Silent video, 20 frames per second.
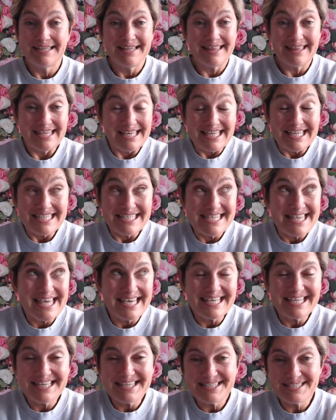These
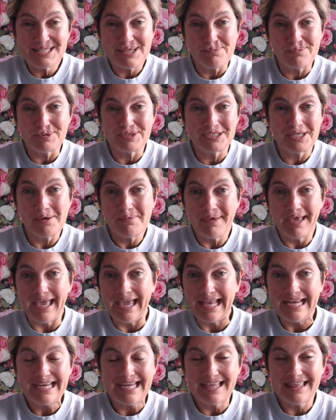things that we're
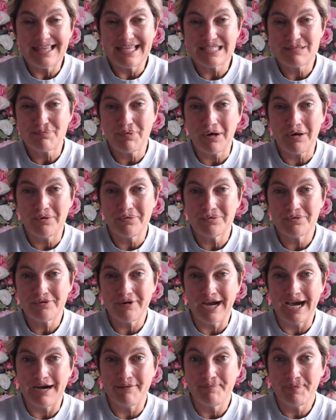doing in this
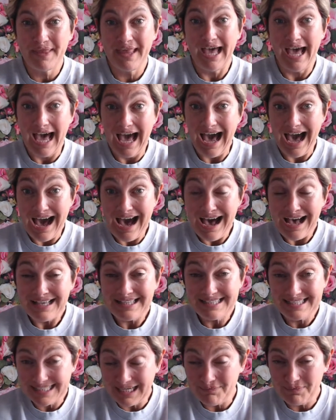program are
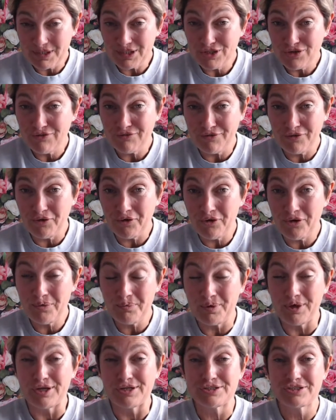stepping you
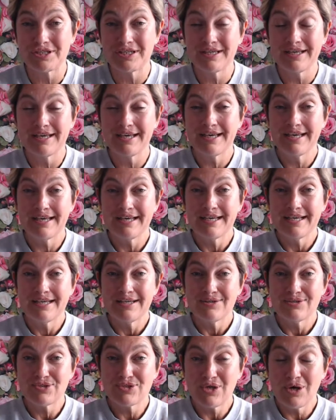forward.
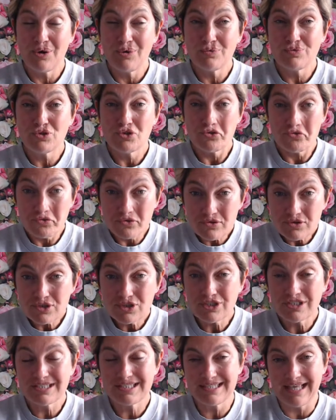So
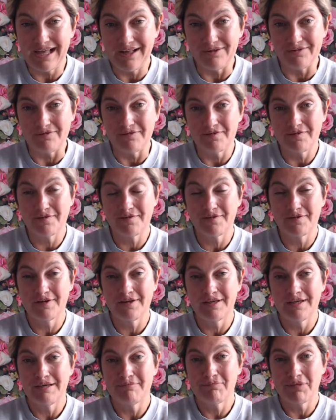trust yourself.
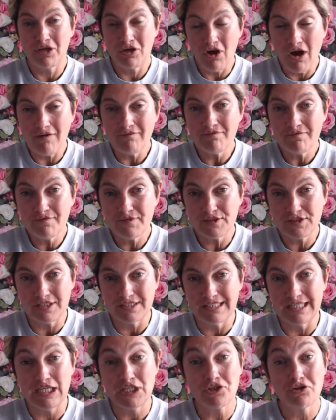Be
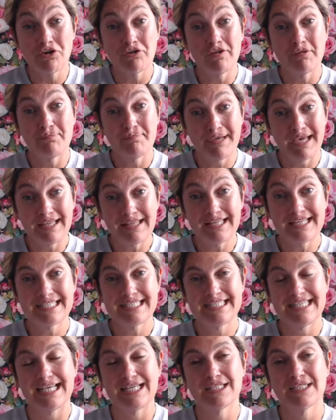confident in your
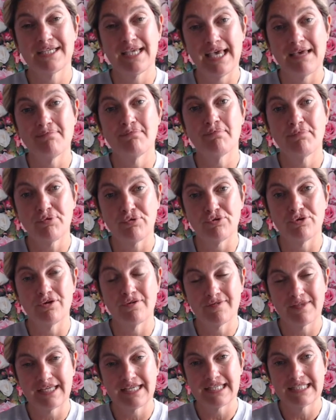ability to
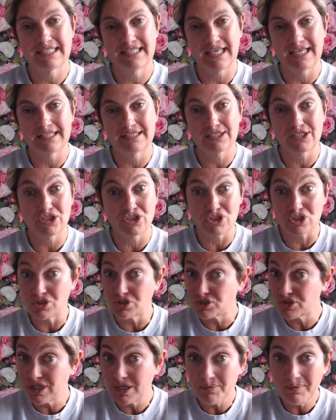improve these things because
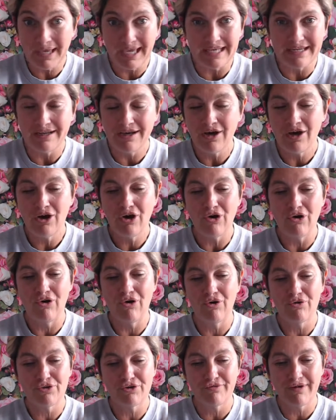you're doing
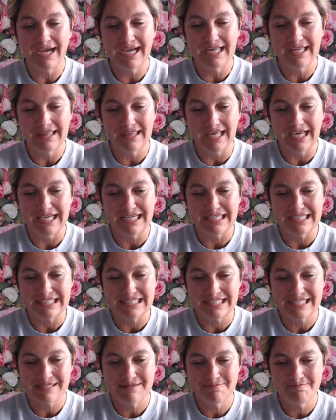all the right
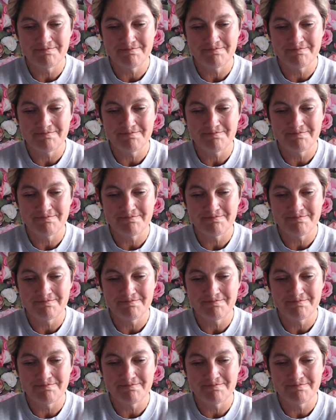things.